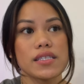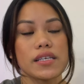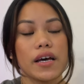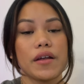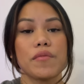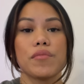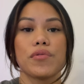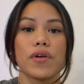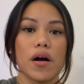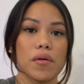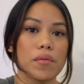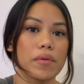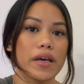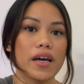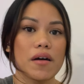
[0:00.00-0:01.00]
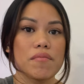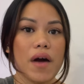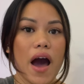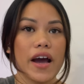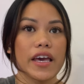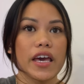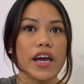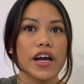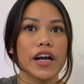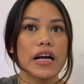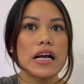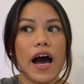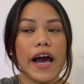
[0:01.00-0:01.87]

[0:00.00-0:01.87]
then probably come back here.